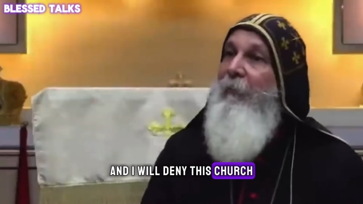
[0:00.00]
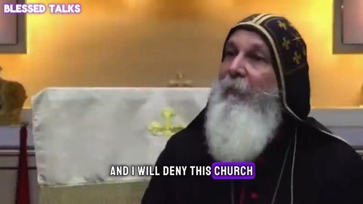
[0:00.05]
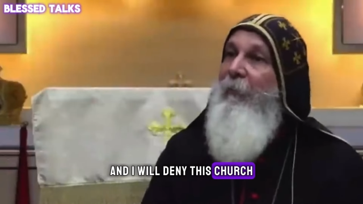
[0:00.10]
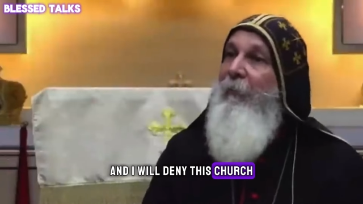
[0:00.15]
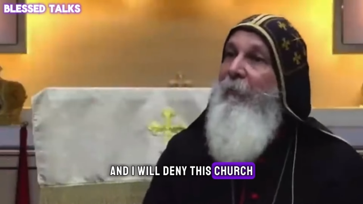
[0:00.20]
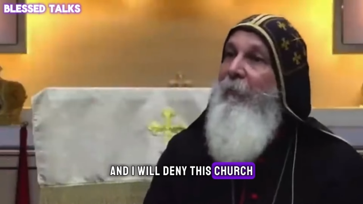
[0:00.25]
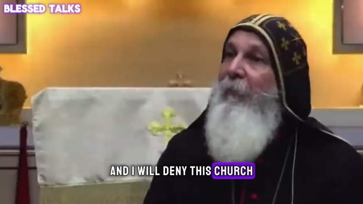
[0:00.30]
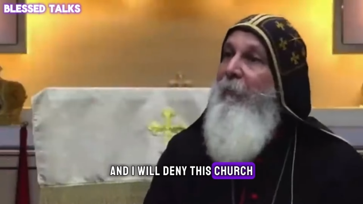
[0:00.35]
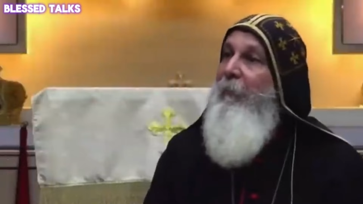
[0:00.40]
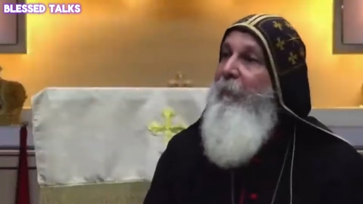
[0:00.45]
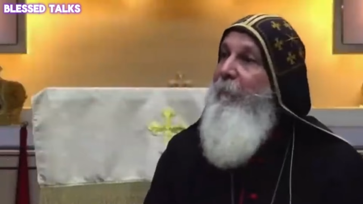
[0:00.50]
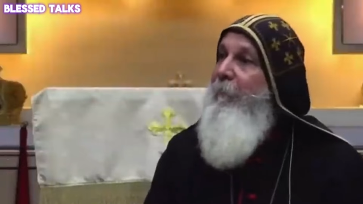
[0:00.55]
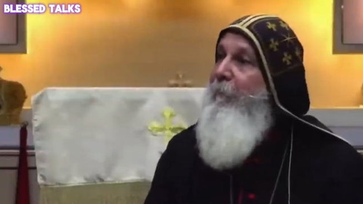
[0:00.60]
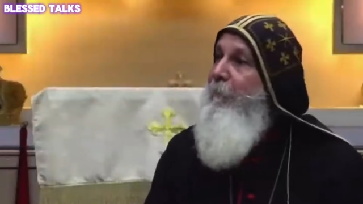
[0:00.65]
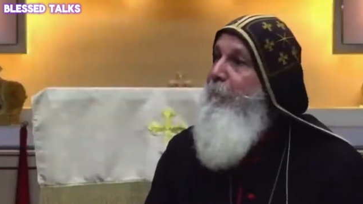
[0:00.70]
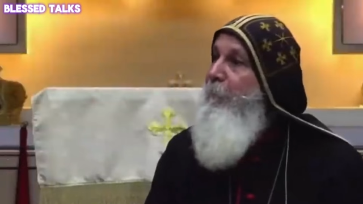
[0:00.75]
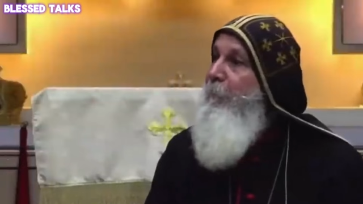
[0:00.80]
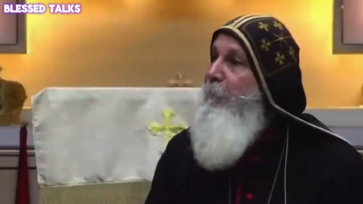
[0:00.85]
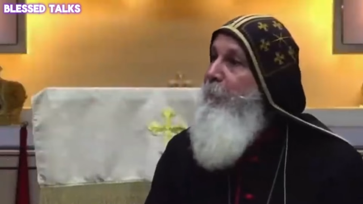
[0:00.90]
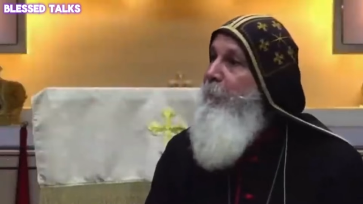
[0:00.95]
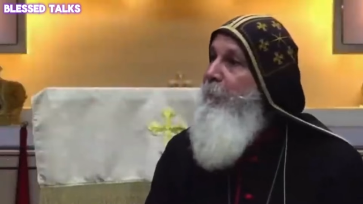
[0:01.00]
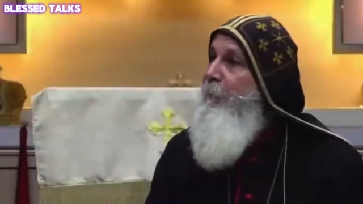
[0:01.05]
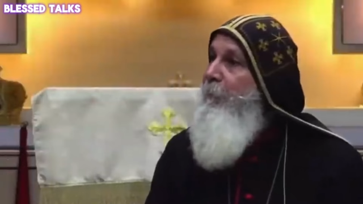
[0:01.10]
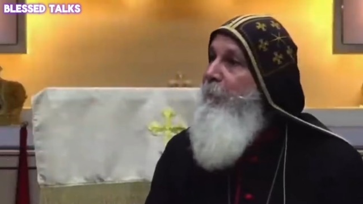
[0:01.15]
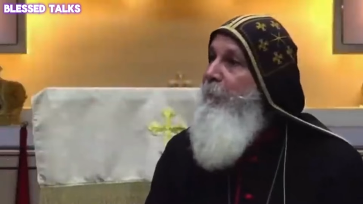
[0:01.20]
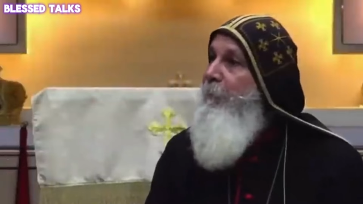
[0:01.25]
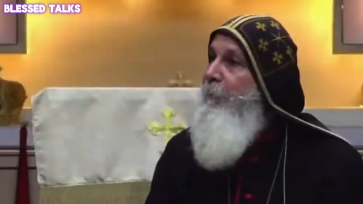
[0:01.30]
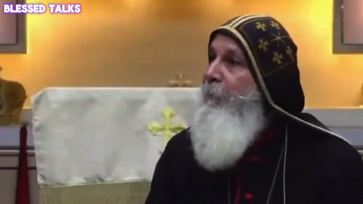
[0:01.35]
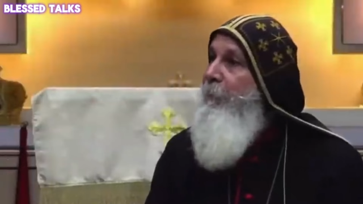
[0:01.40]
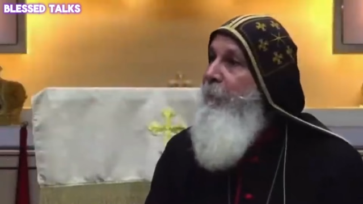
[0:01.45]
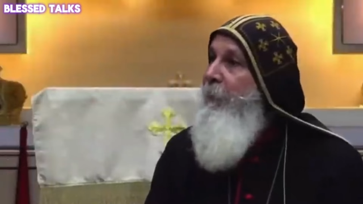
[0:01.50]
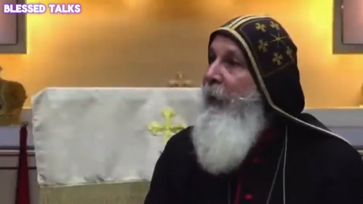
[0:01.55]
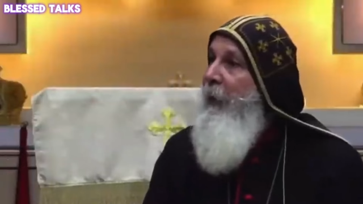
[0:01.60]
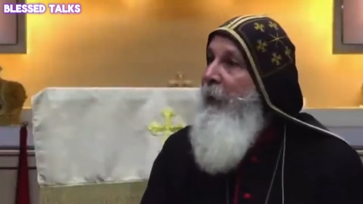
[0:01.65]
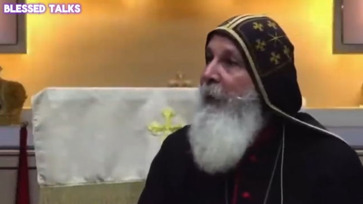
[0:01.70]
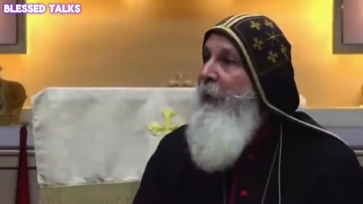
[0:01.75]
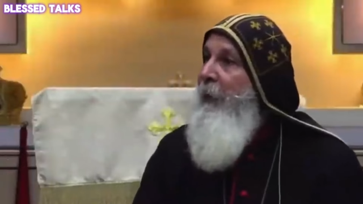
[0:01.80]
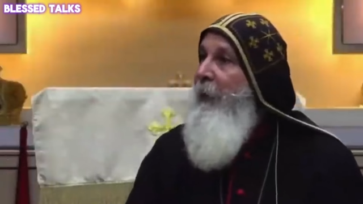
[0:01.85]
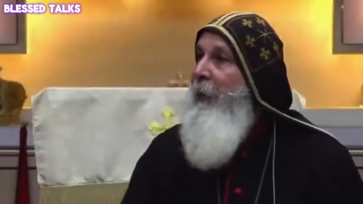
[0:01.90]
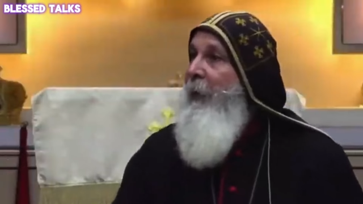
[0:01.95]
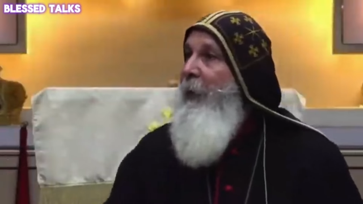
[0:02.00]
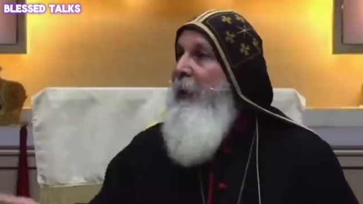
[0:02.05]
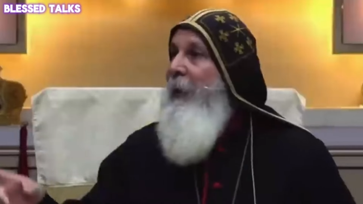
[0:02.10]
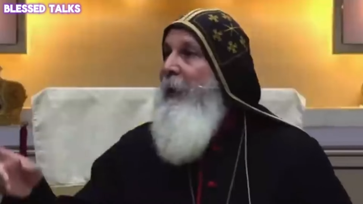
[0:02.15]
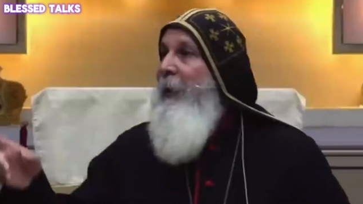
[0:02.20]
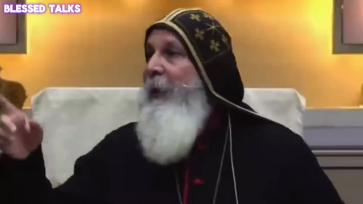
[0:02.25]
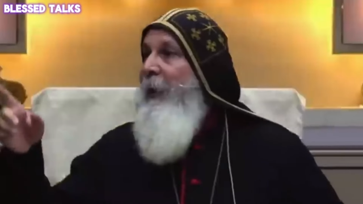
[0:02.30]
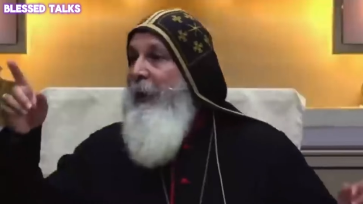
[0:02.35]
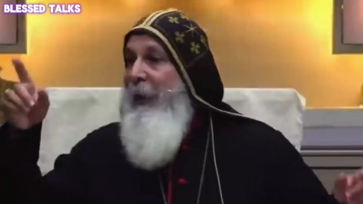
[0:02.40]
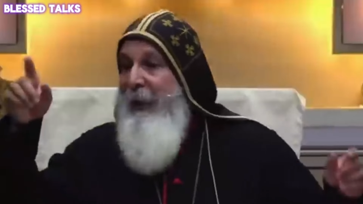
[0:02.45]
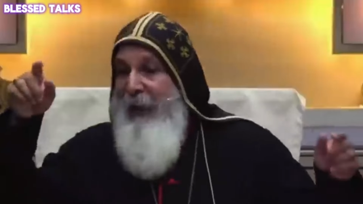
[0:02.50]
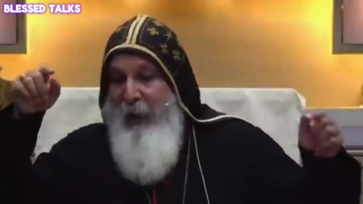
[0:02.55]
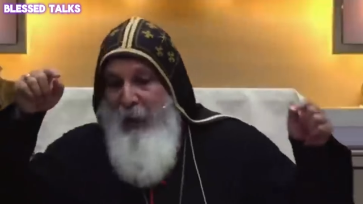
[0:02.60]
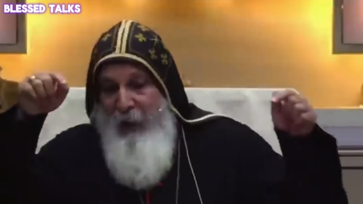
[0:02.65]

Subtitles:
Nothing is said.